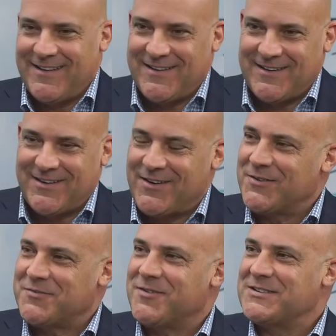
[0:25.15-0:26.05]
uh,
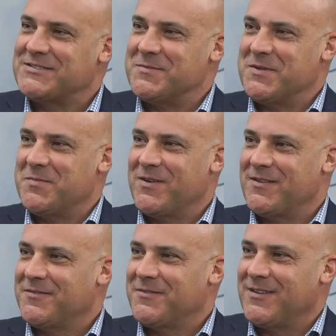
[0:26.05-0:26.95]
honor for us to be
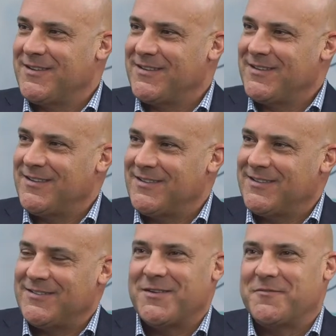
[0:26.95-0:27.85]
part of the,
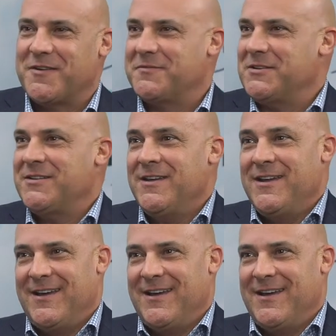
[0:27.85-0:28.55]
the, the top 50.